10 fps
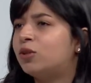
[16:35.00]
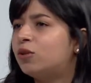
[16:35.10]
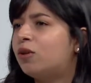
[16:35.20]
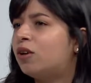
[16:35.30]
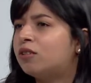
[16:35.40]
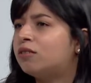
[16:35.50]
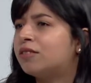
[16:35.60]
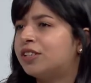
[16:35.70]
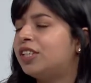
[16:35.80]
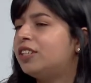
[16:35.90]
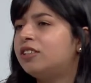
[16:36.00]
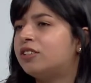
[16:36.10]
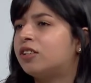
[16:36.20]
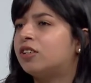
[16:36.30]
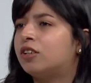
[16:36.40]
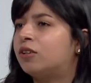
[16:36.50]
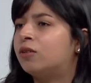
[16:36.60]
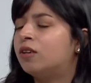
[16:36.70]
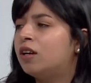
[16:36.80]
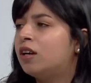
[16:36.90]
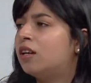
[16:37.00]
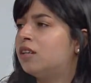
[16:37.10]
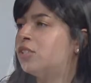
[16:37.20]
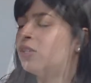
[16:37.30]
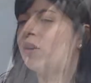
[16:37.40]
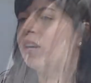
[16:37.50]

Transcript: 2 or 3 years ago. So